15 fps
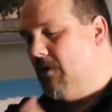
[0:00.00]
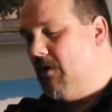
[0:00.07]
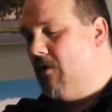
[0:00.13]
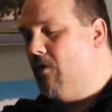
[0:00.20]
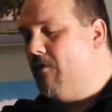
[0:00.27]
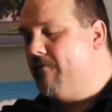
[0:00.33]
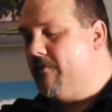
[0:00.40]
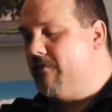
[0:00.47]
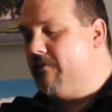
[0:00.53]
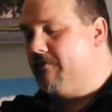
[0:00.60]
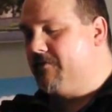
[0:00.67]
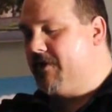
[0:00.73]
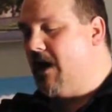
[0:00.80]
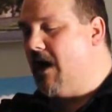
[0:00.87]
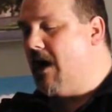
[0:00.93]
over
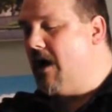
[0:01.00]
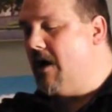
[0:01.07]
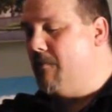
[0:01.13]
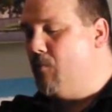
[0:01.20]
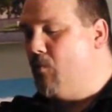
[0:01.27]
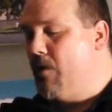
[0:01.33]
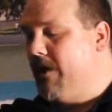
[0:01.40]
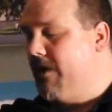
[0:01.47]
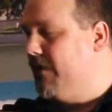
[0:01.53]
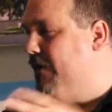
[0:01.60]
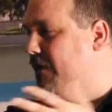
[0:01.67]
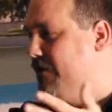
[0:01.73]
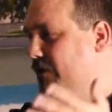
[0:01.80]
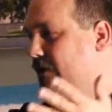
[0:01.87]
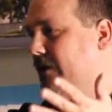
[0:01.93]
time, weaken the
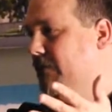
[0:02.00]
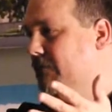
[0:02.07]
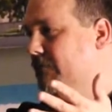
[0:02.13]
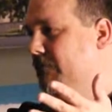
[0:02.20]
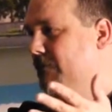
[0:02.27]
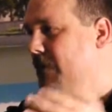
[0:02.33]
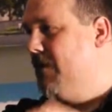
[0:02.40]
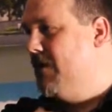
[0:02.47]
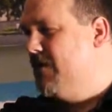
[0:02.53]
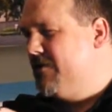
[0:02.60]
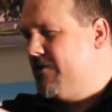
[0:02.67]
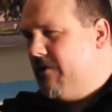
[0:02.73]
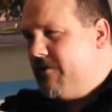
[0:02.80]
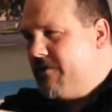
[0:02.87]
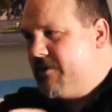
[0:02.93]
joint.
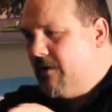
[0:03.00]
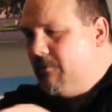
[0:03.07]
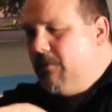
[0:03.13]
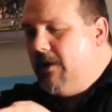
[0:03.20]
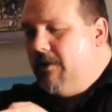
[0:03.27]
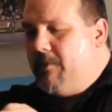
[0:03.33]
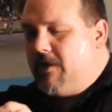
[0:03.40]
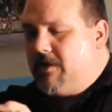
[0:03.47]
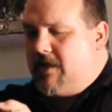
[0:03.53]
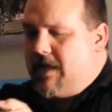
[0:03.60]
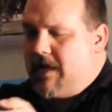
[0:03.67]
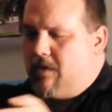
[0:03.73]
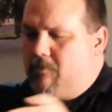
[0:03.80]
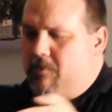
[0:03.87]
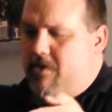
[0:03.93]
So there's some limit to
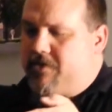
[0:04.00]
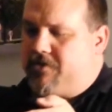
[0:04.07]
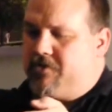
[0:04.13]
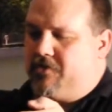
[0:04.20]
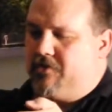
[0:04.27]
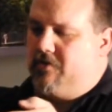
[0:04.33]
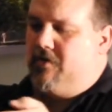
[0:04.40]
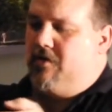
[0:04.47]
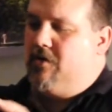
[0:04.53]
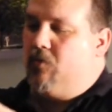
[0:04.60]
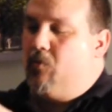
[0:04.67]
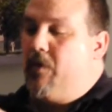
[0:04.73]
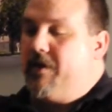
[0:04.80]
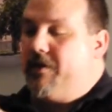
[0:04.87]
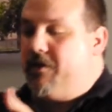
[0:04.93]
how much
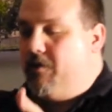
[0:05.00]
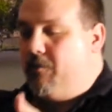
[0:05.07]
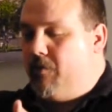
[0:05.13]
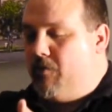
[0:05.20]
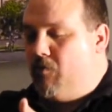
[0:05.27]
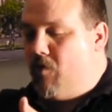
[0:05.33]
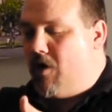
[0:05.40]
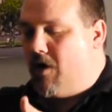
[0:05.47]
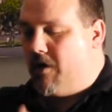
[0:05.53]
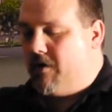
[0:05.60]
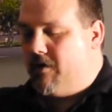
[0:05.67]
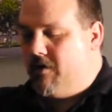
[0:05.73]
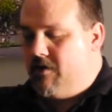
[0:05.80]
width you would want.